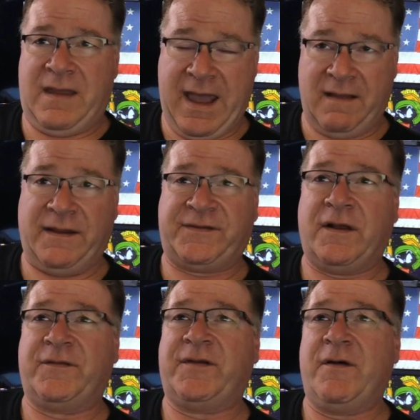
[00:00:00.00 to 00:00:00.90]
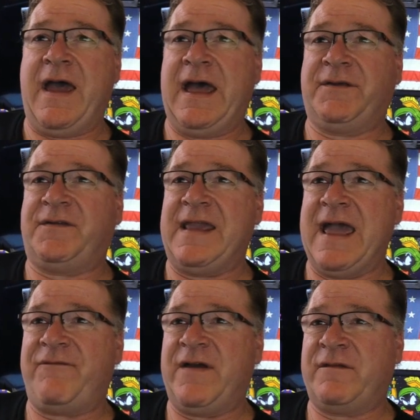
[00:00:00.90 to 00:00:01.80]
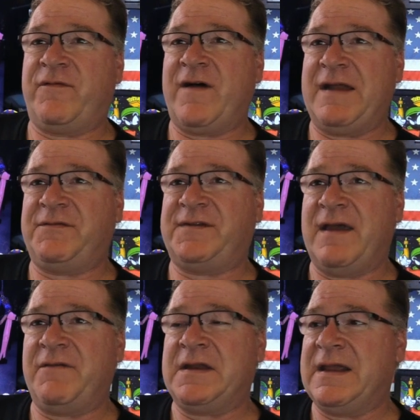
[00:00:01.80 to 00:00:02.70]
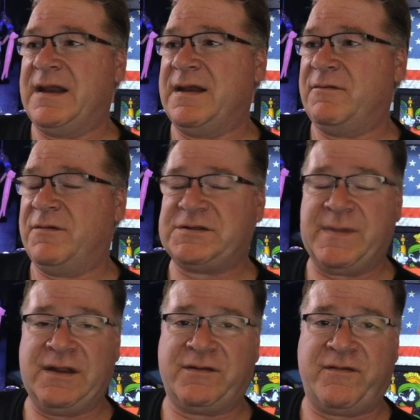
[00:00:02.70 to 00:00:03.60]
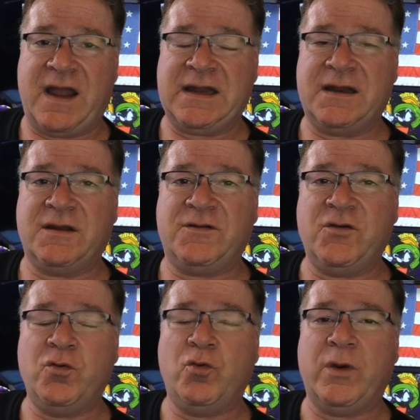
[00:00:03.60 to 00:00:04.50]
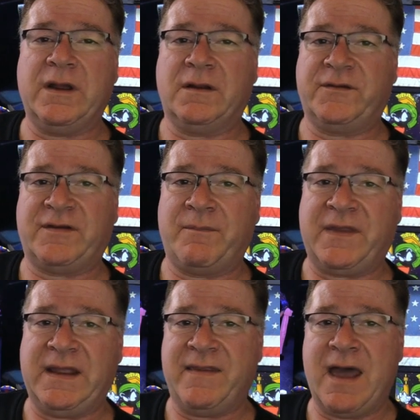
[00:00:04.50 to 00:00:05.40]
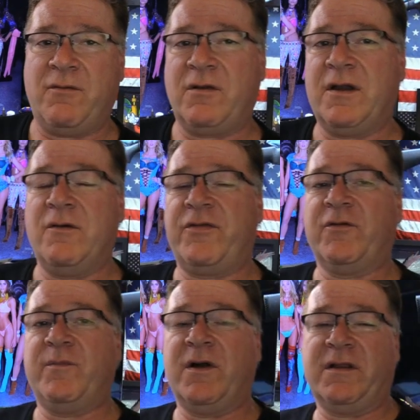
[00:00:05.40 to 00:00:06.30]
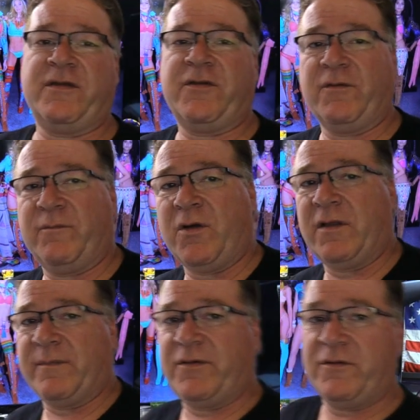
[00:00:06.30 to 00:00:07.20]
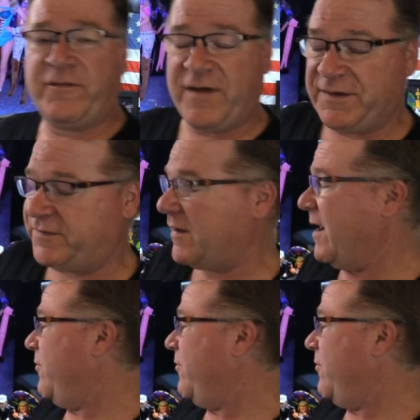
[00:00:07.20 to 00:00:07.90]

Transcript: Alice also has the FN57 in it, which means if I need to dual wield something that will go through bullet through bulletproof vests, I